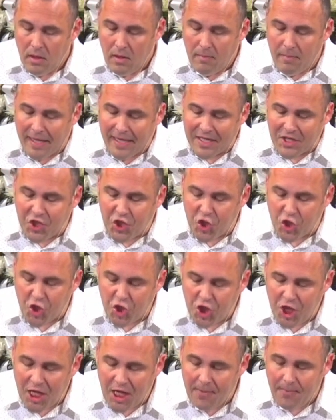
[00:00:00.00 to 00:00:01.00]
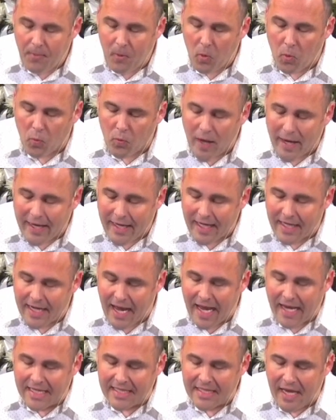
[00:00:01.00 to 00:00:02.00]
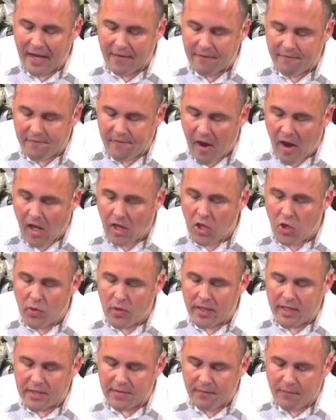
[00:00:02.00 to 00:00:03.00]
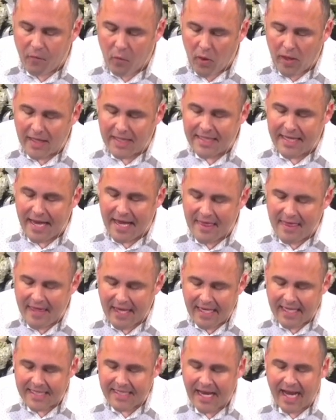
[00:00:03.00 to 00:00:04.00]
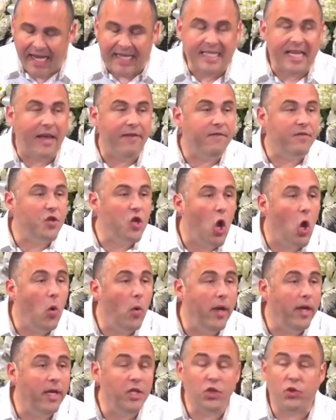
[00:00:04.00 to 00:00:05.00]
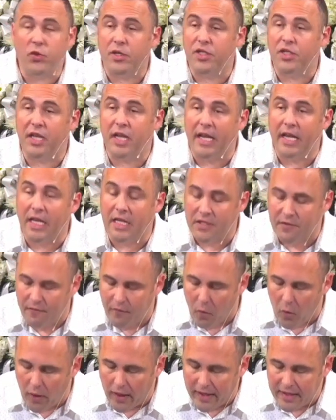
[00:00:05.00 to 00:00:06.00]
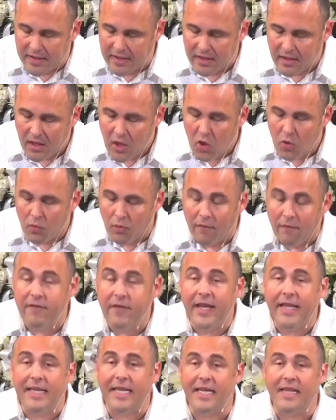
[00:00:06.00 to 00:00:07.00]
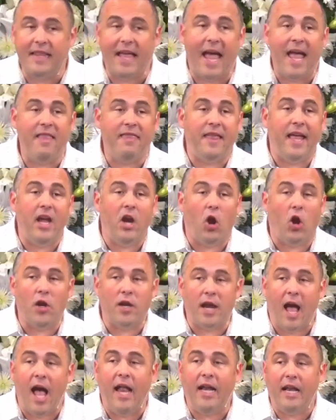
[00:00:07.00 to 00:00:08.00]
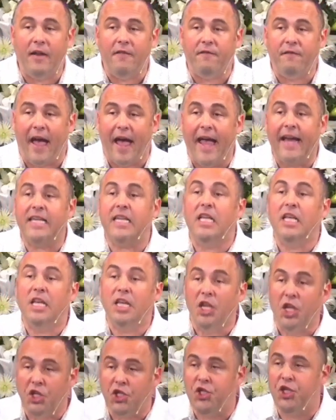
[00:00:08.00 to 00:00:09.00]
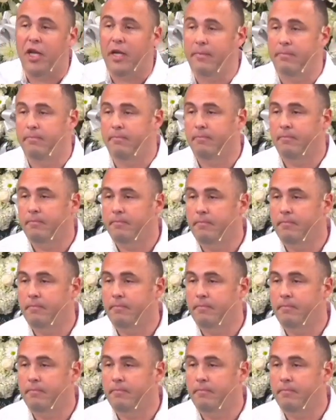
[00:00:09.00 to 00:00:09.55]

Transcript: because the sheep recognize and follow his voice, and these guys have no interest in his voice, revealing that they are not, in fact, his sheep.